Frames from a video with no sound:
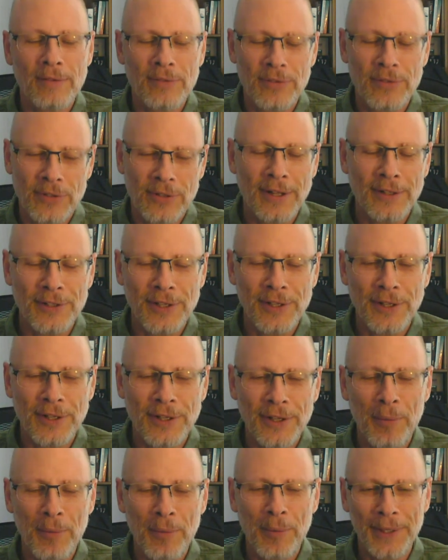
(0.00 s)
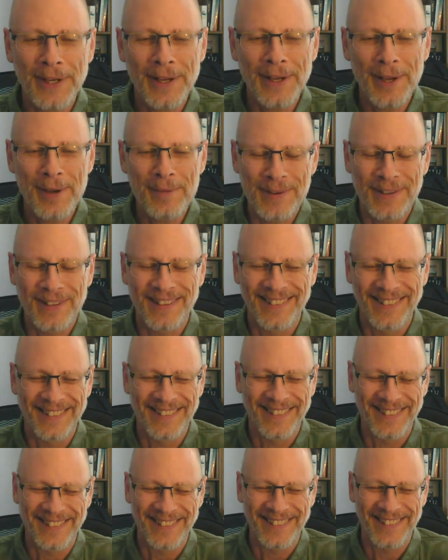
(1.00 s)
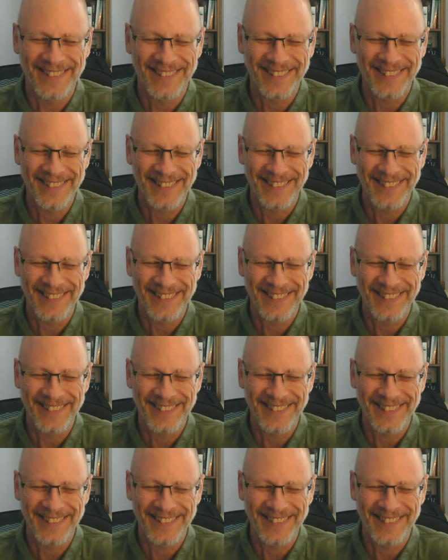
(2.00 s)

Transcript: so I'll tell you how old I am.